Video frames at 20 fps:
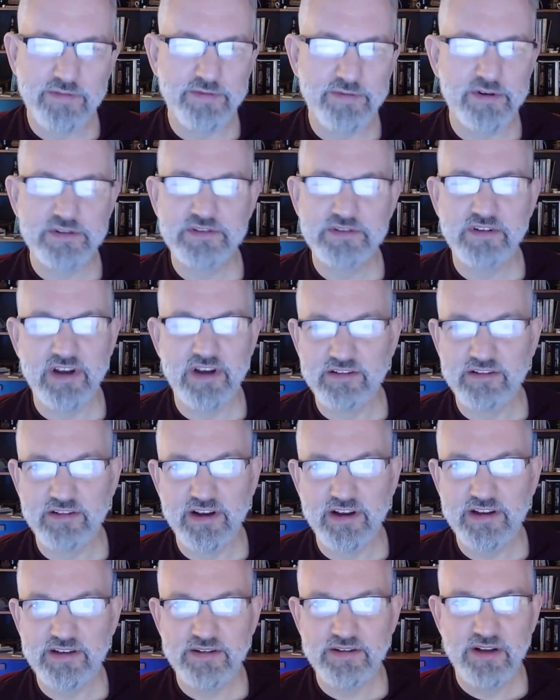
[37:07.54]
a first crack,
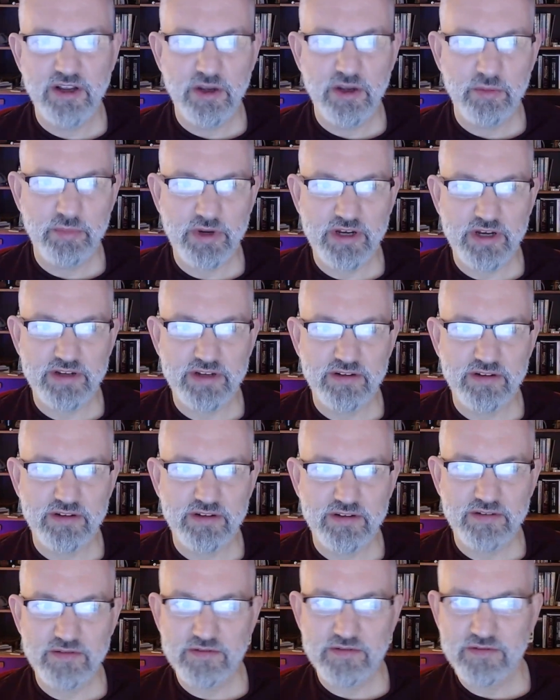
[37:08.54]
right? But
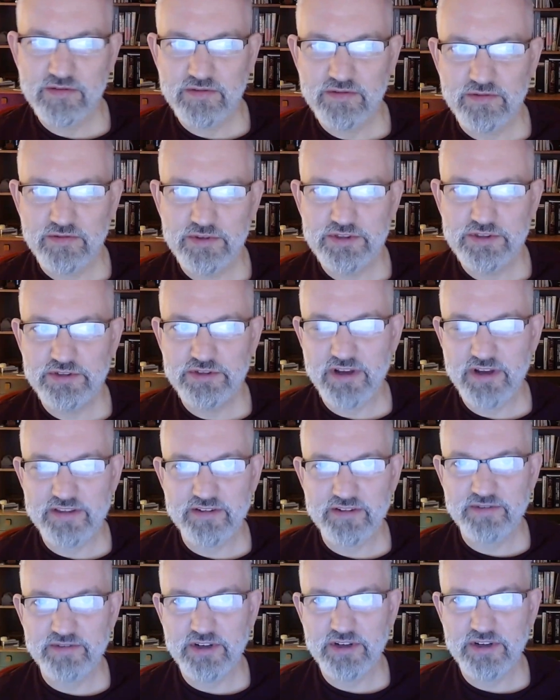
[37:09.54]
would you
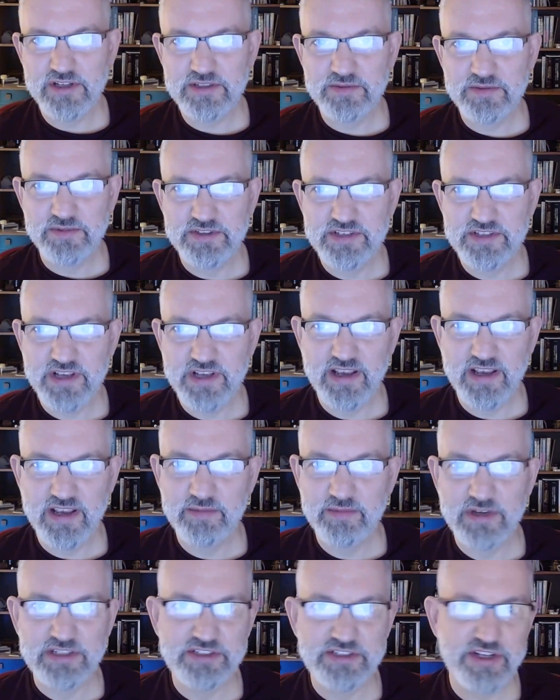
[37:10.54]
rather have a customer say, hey,
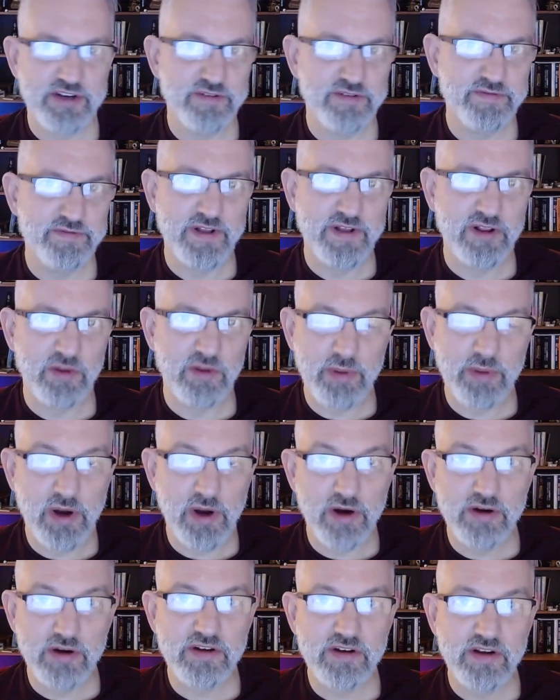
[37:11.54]
my chair fell
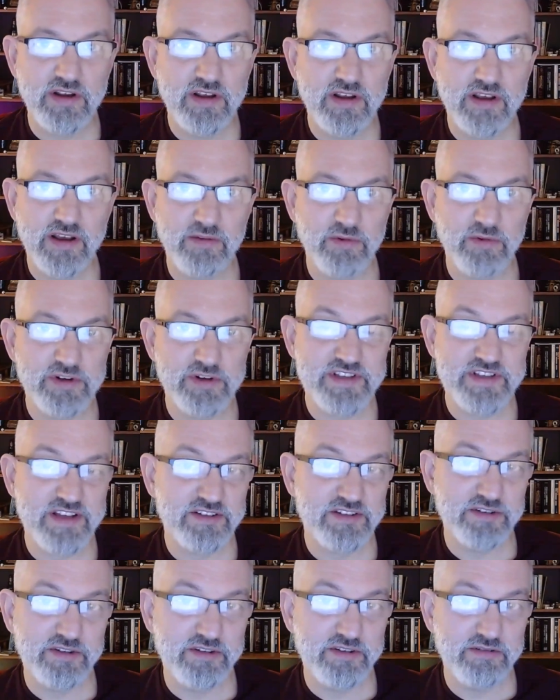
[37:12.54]
apart, and what does that
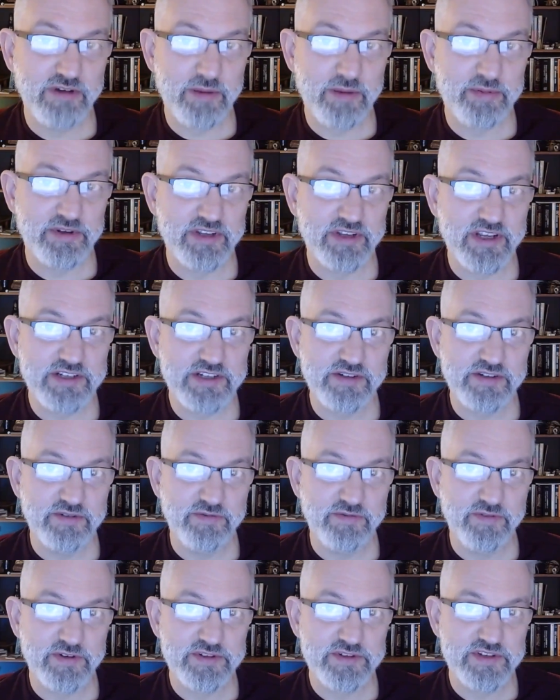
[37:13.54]
do to your reputation,
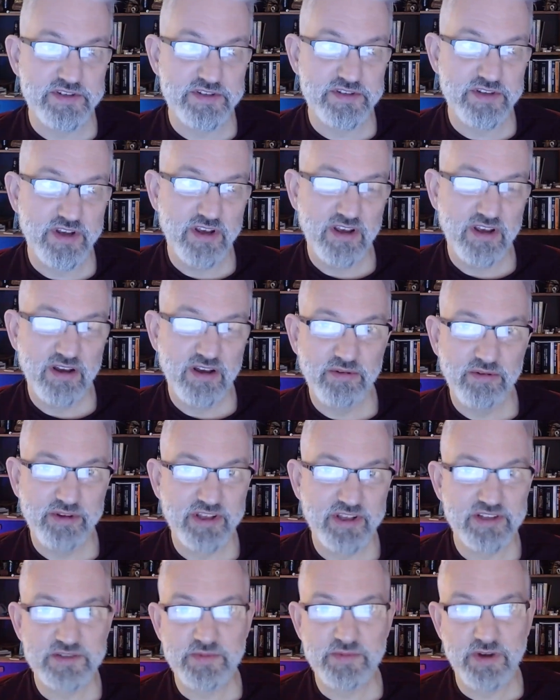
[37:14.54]
versus, oh, we
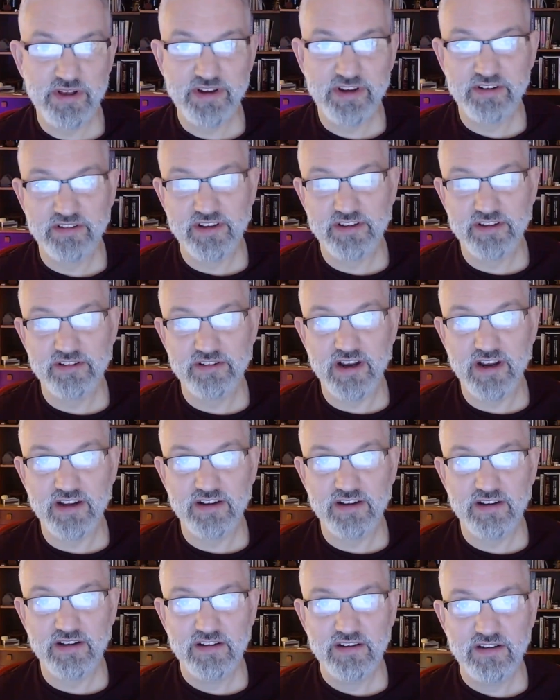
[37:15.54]
got a small hairline crack?
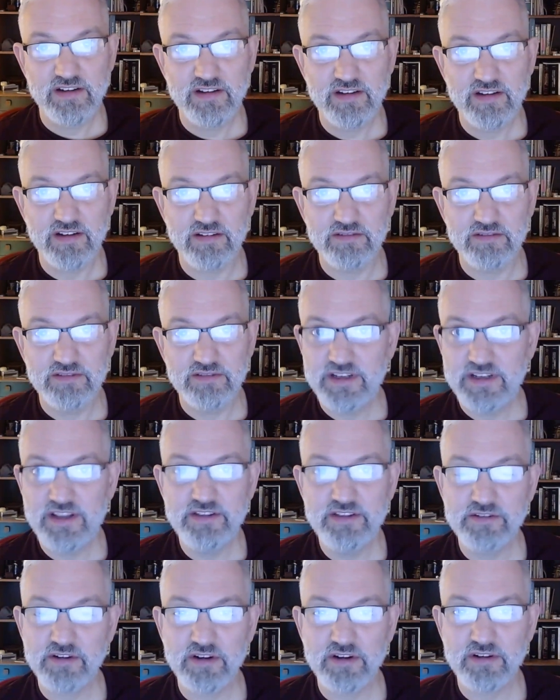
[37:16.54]

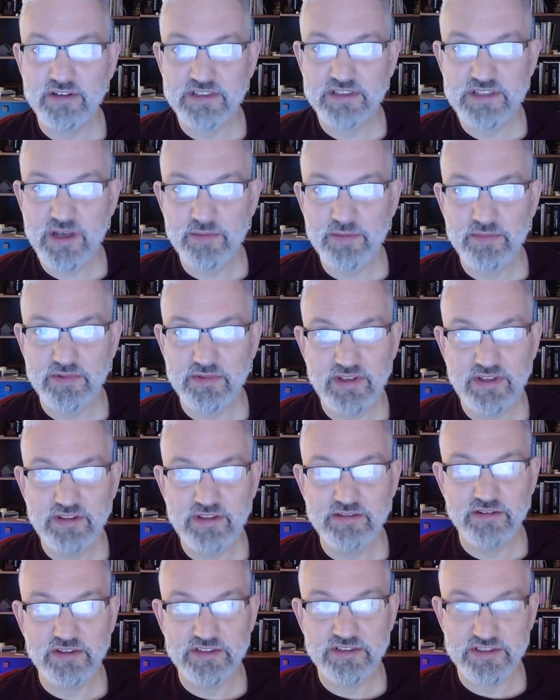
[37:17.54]
Neither
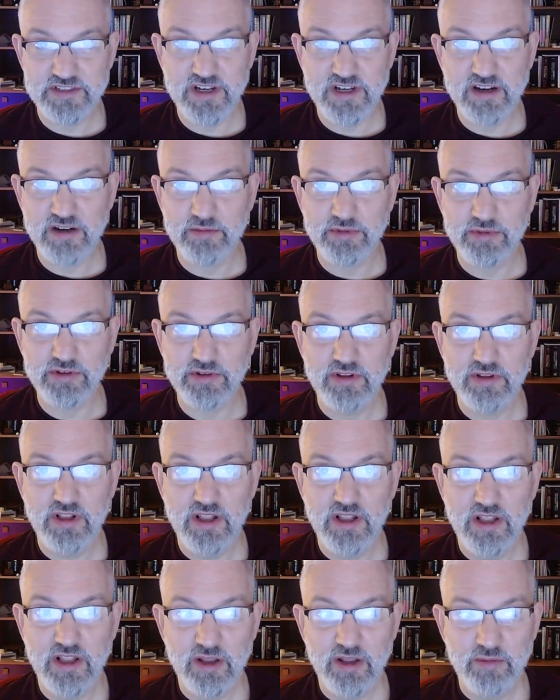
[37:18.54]
are desirable,
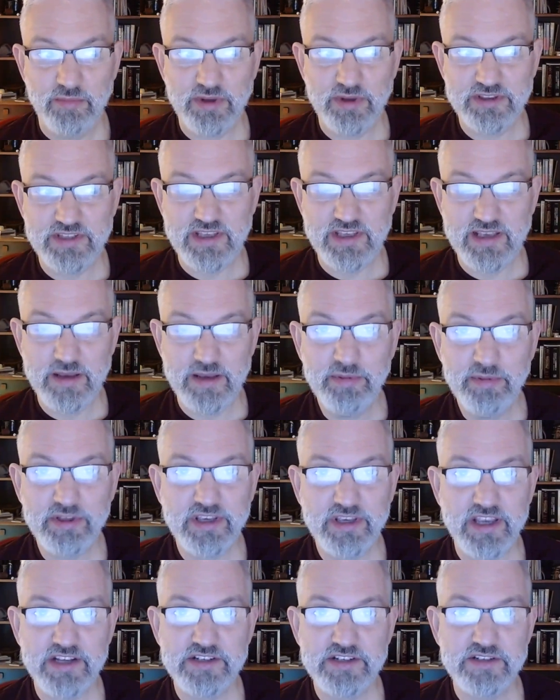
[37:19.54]
but the
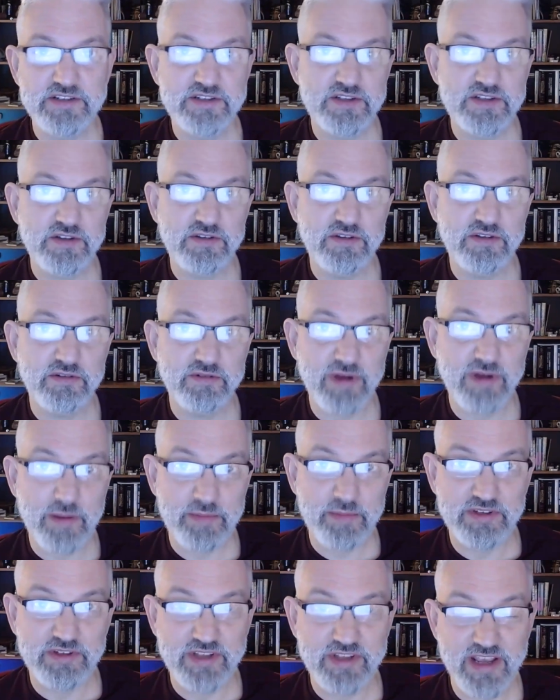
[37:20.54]
implications to your
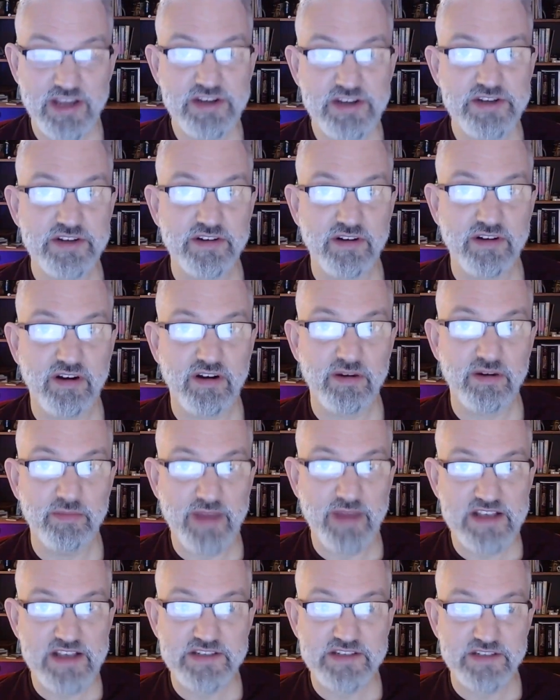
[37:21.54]
reputation are
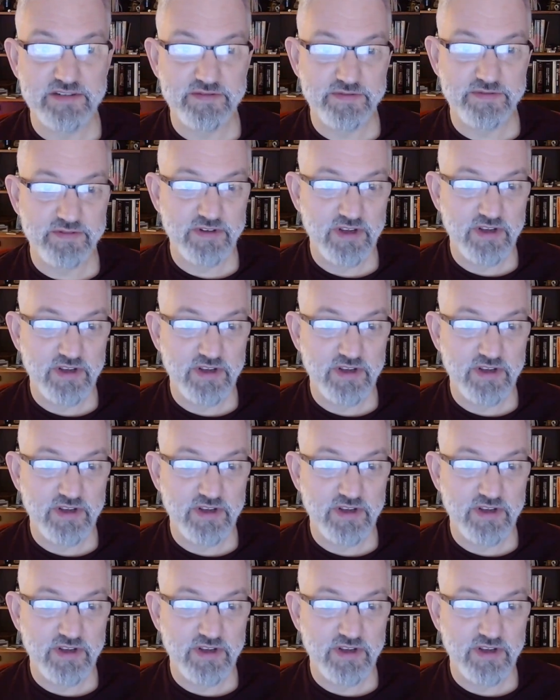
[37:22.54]
massive.